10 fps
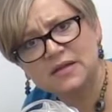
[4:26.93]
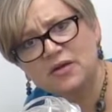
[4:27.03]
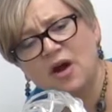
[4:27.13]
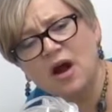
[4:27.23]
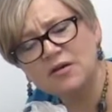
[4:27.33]

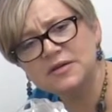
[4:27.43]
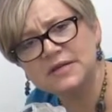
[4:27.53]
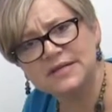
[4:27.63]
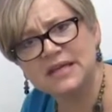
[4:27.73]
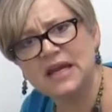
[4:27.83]
They're hard
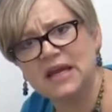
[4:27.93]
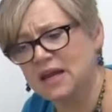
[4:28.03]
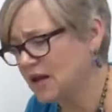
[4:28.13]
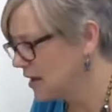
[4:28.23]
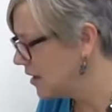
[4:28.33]
to see.
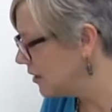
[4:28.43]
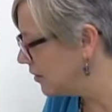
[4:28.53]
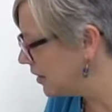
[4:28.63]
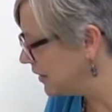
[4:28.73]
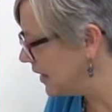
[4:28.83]

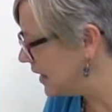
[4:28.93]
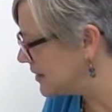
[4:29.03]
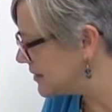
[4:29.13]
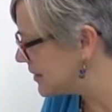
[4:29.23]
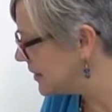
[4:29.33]
Look at
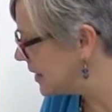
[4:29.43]
these.